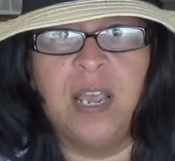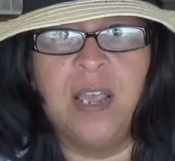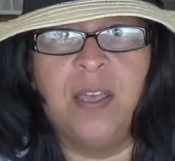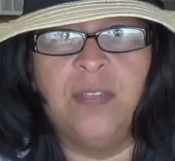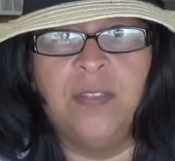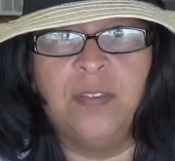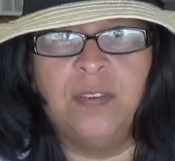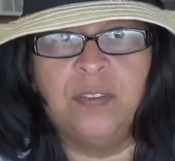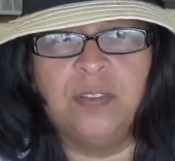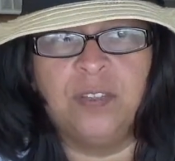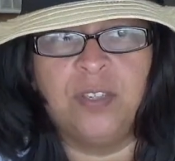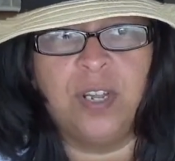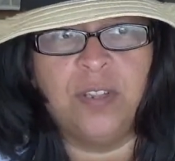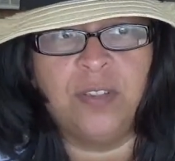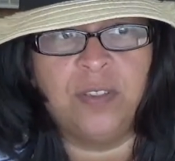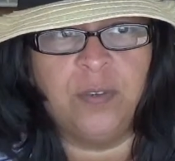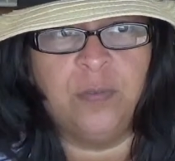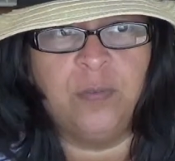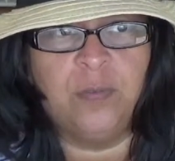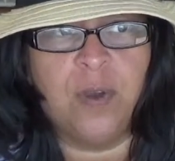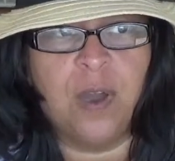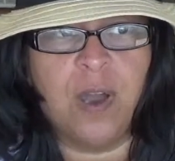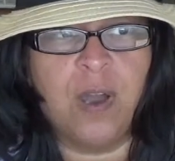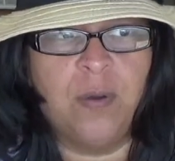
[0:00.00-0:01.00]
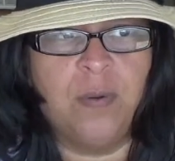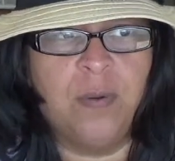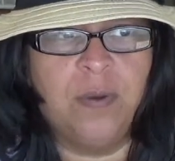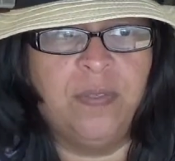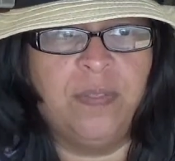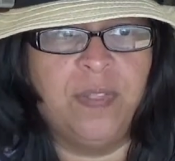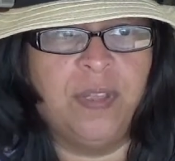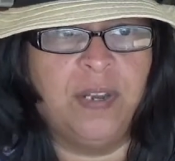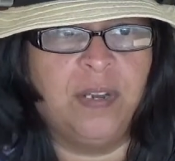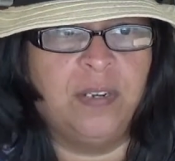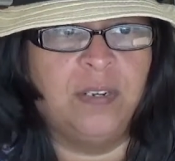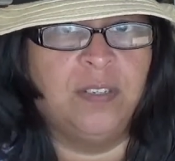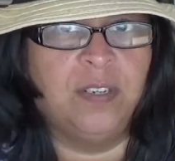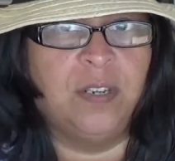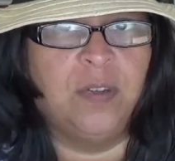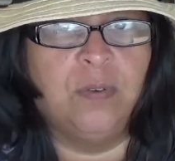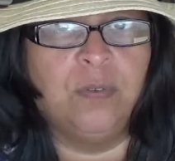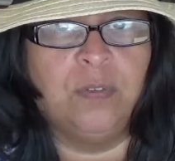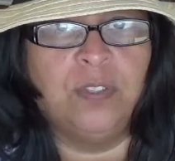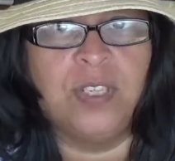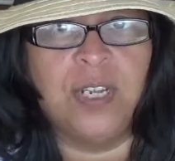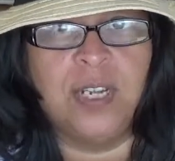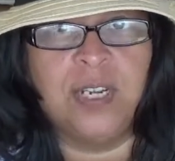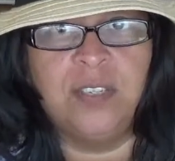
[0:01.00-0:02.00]
And there's nothing wrong with it. And
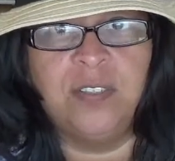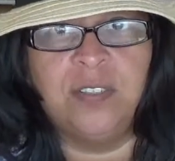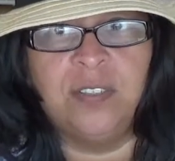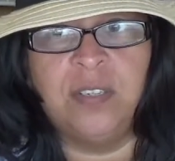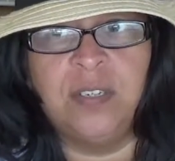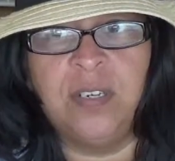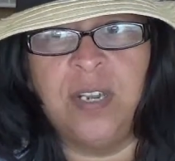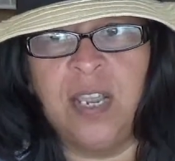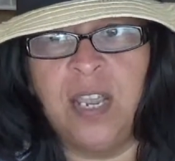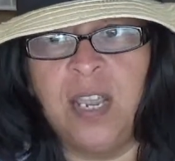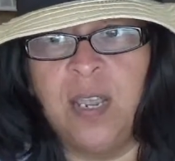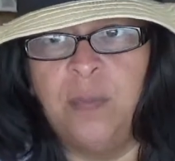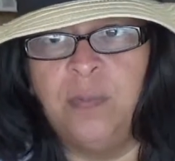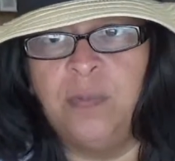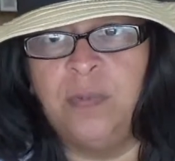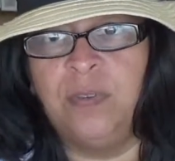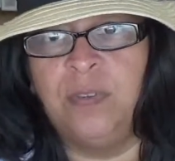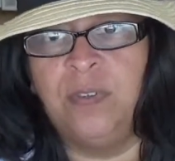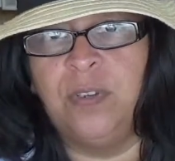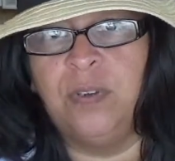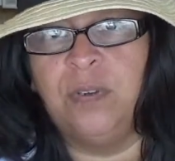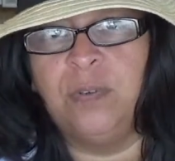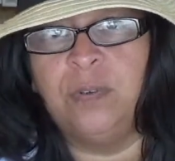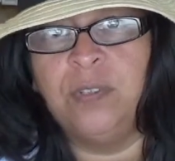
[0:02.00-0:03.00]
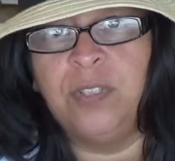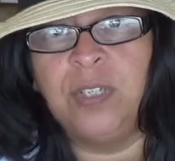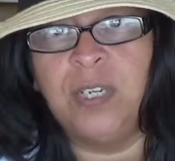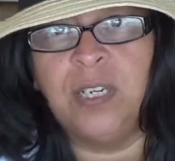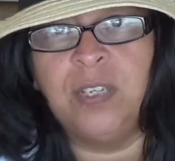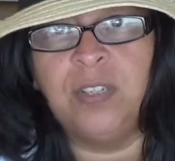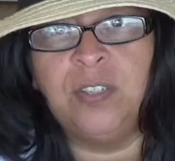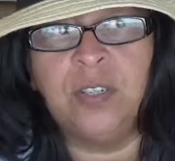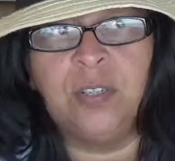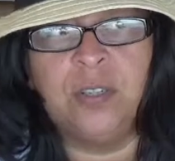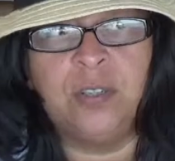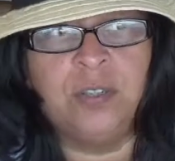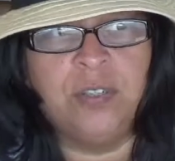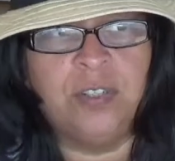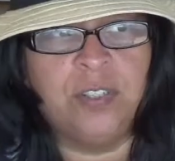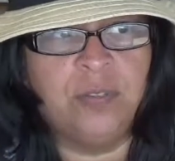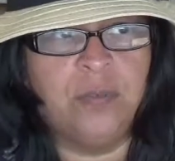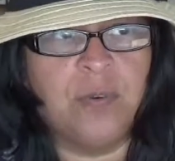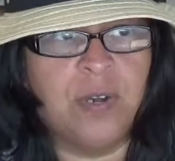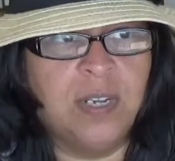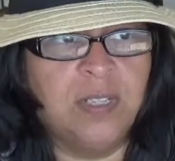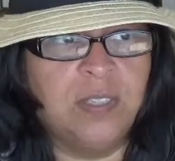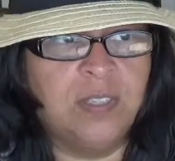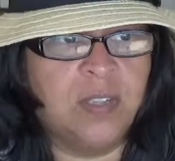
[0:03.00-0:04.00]
don't change the names, and don't change Ellen G.
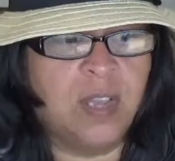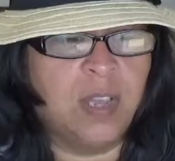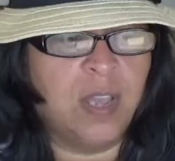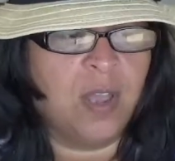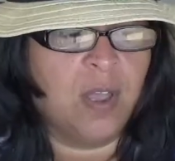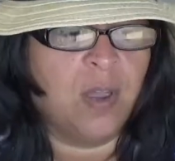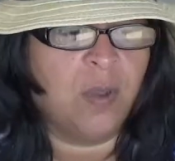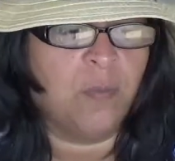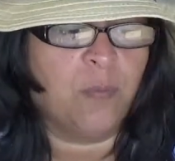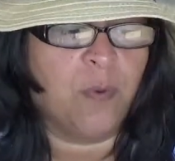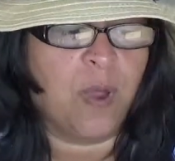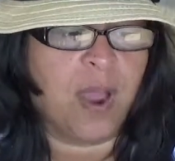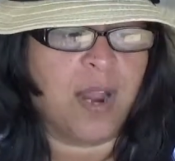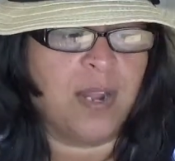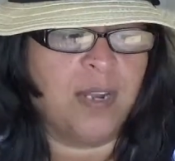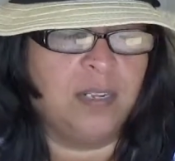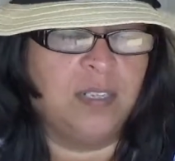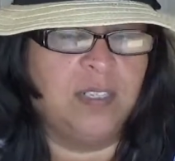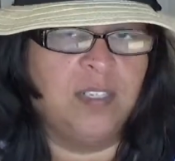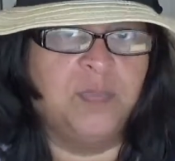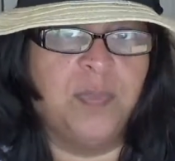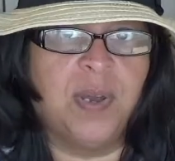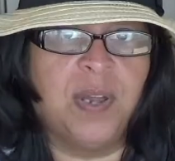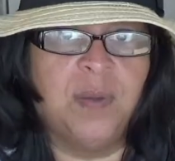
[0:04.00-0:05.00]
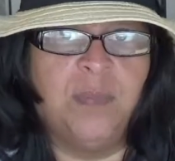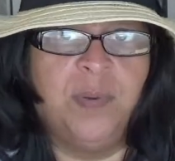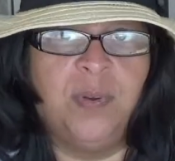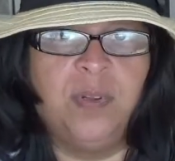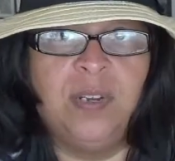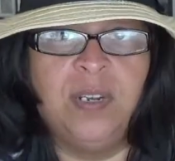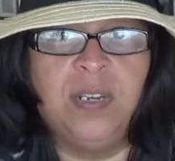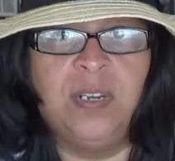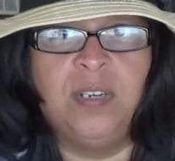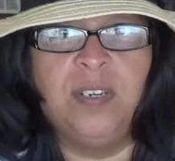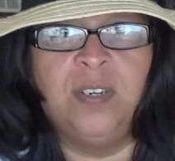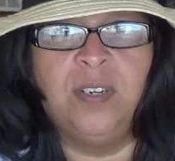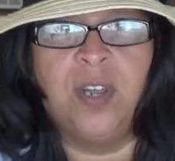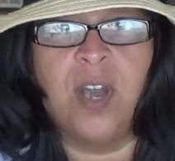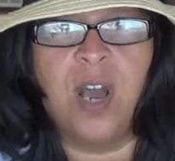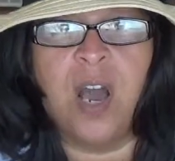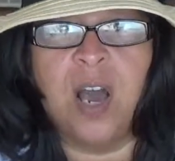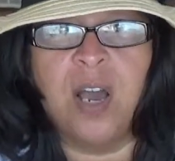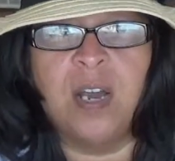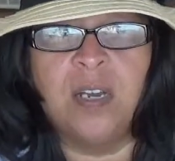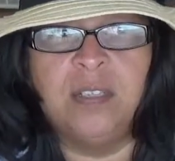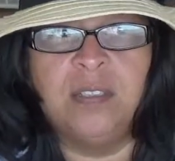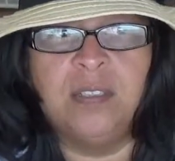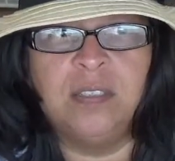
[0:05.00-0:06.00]
White's writings by putting in
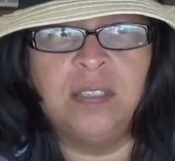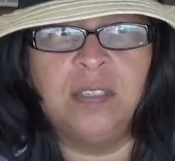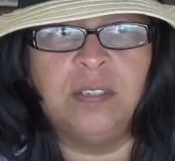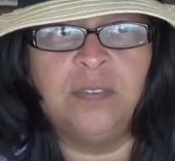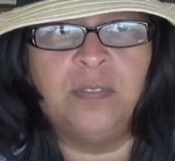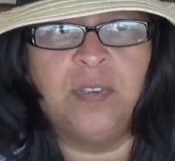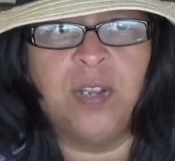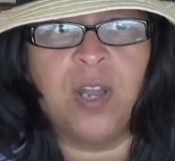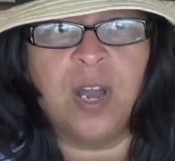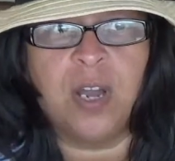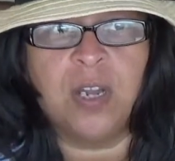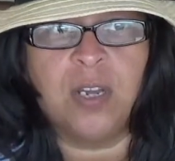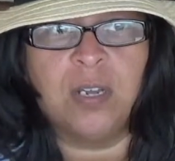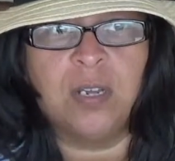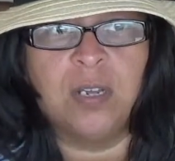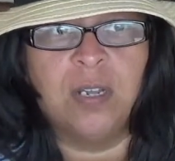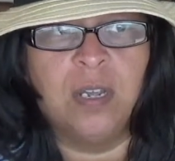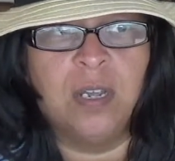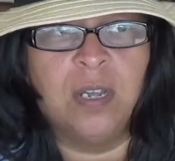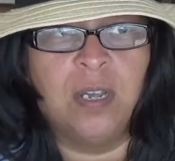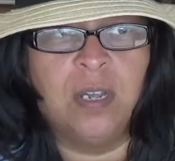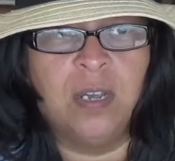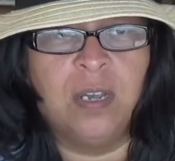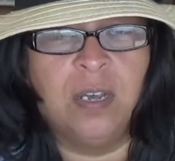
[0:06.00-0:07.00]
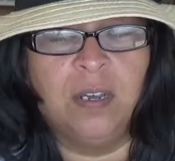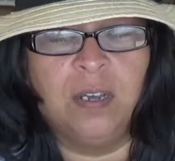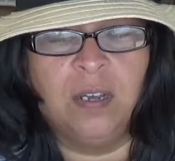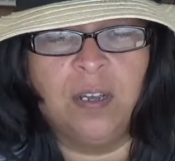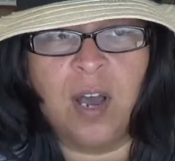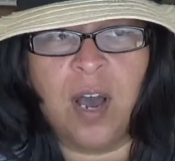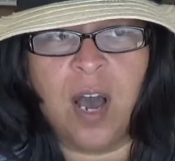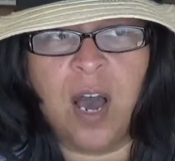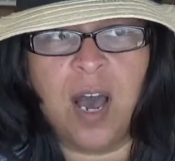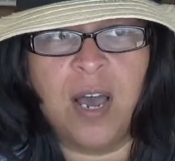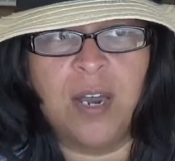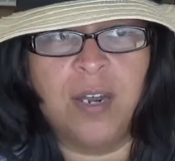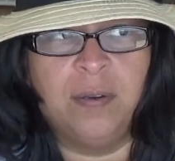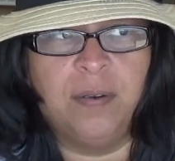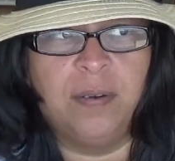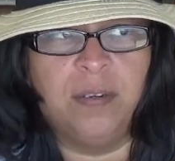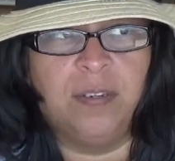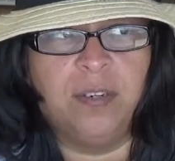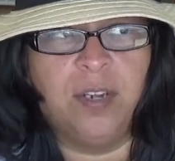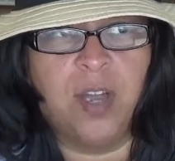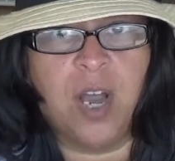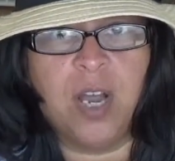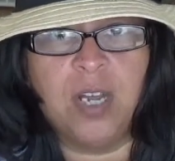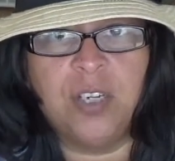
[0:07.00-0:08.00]
Yah instead of Yah, a God,
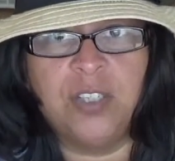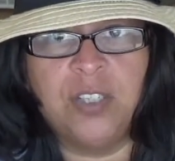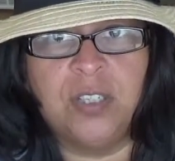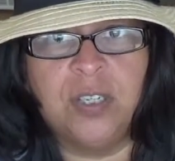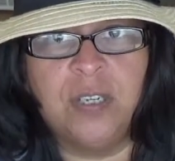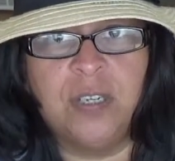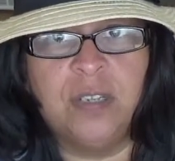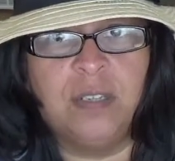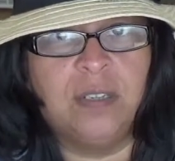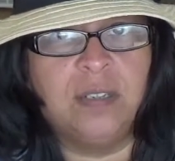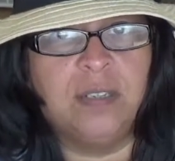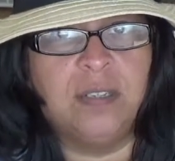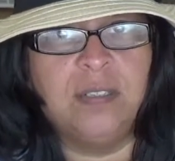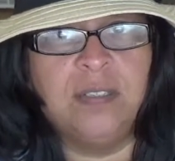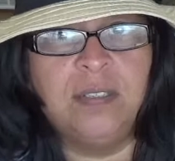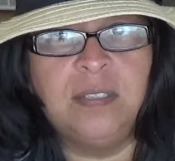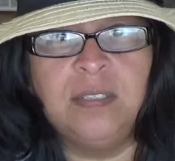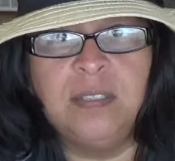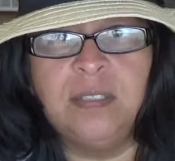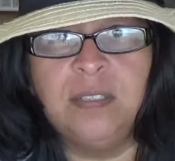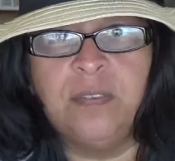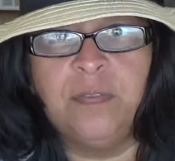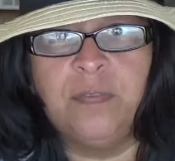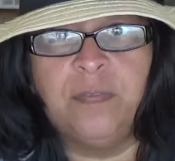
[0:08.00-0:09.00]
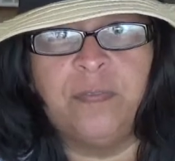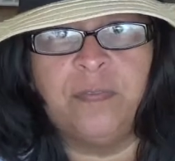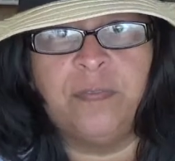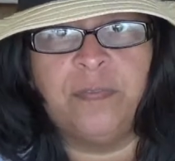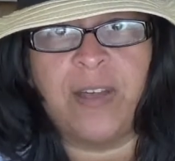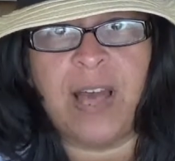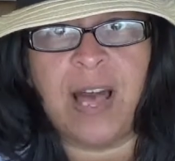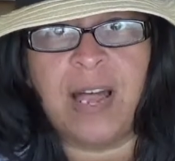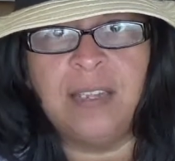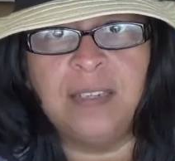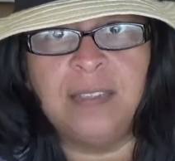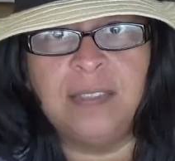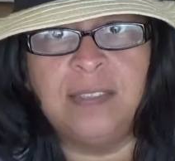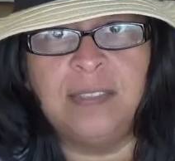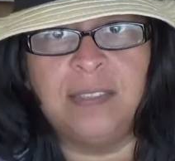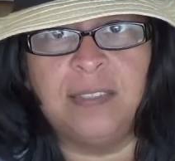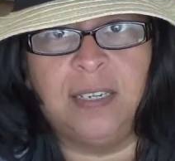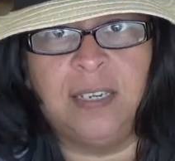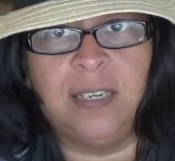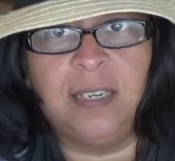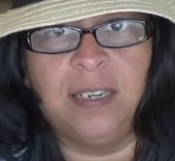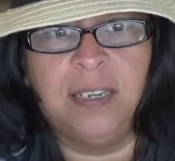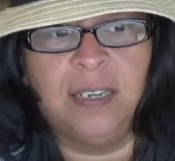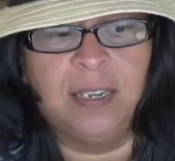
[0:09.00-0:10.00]
and Yasha. This is a
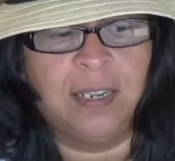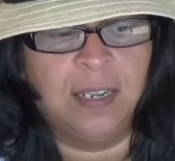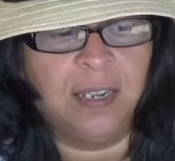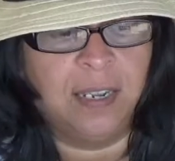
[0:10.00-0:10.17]
fallacy,